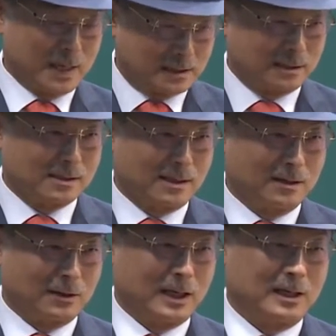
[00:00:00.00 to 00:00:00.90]

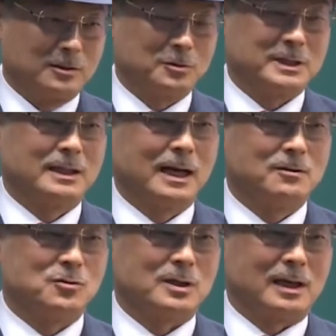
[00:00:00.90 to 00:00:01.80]
Actually,
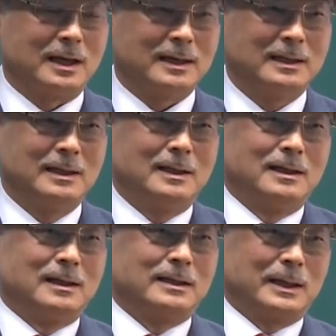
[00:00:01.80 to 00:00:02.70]
I had to hand in a
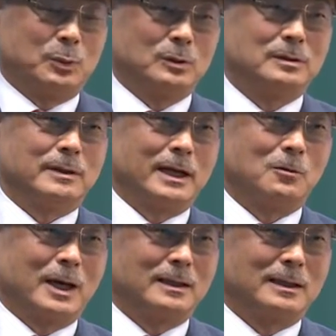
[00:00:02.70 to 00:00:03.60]
report just last week,